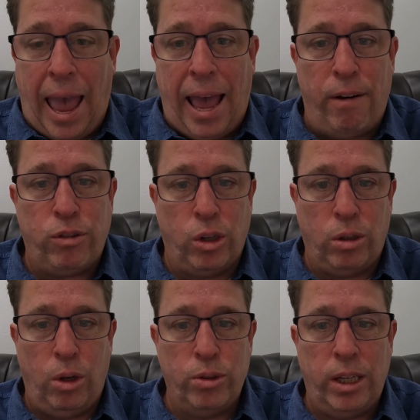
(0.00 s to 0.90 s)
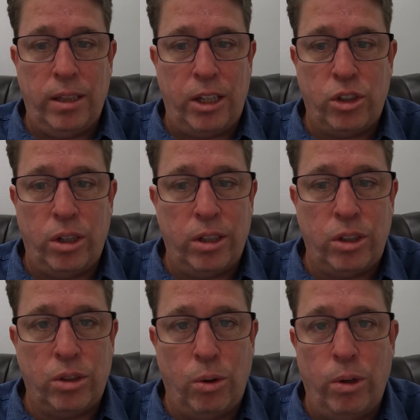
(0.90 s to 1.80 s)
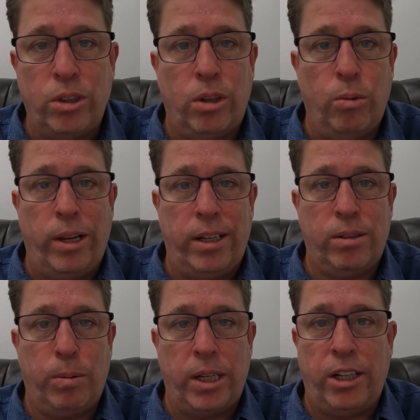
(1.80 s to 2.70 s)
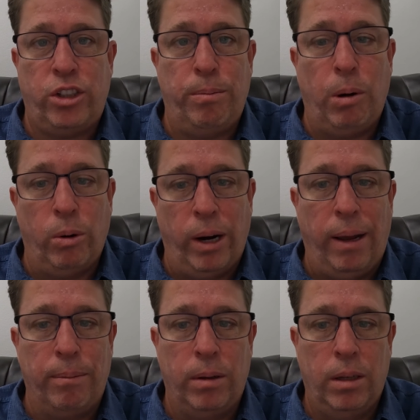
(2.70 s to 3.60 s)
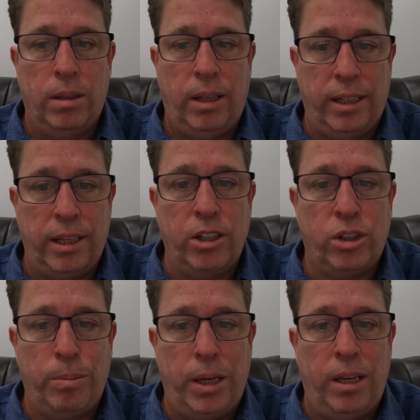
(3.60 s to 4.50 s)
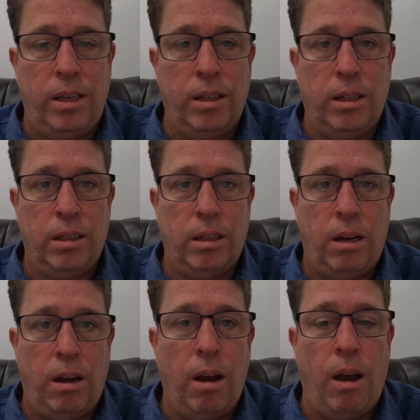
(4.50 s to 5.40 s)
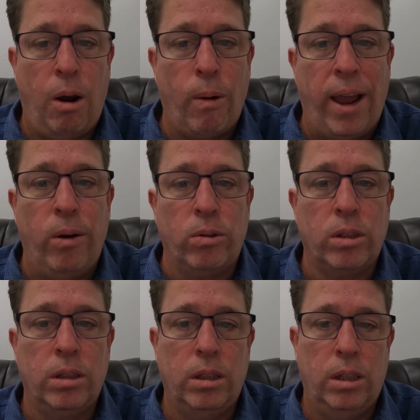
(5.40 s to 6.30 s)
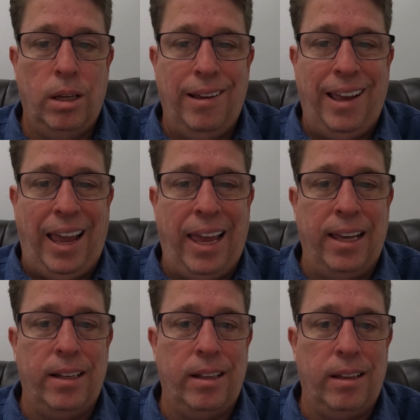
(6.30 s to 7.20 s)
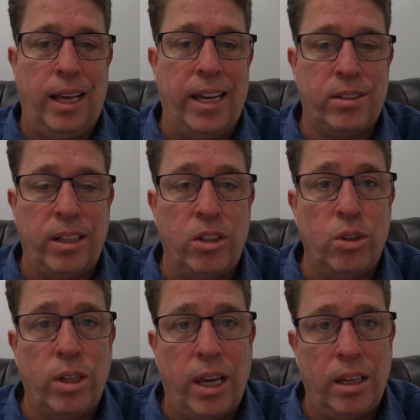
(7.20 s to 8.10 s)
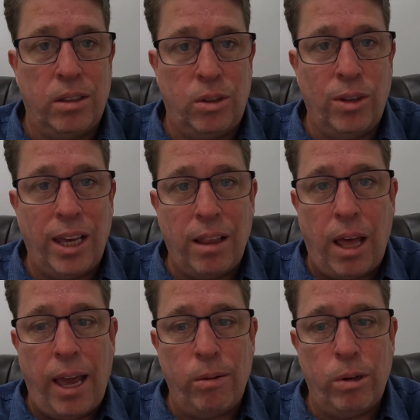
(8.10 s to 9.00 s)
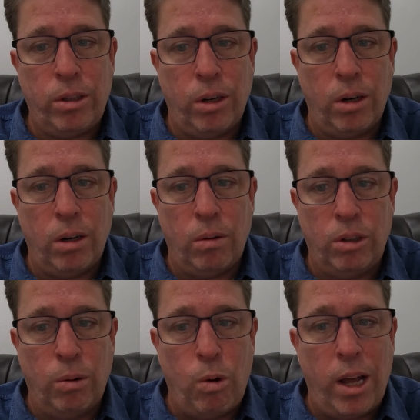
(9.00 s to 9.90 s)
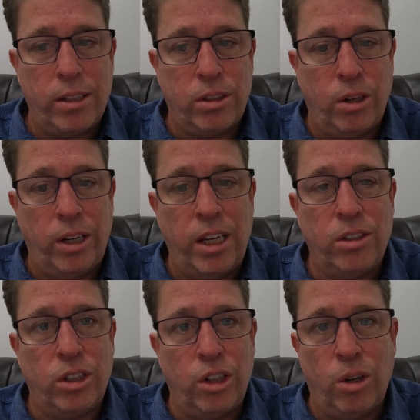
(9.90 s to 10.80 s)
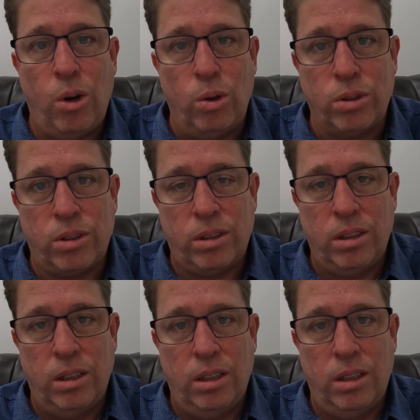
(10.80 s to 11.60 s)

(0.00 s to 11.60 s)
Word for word: after closing, they shouldn't just go into the witness protection program. Like, they should be uh, around. And lastly, do they do they align with your your wants, your needs, and your goals?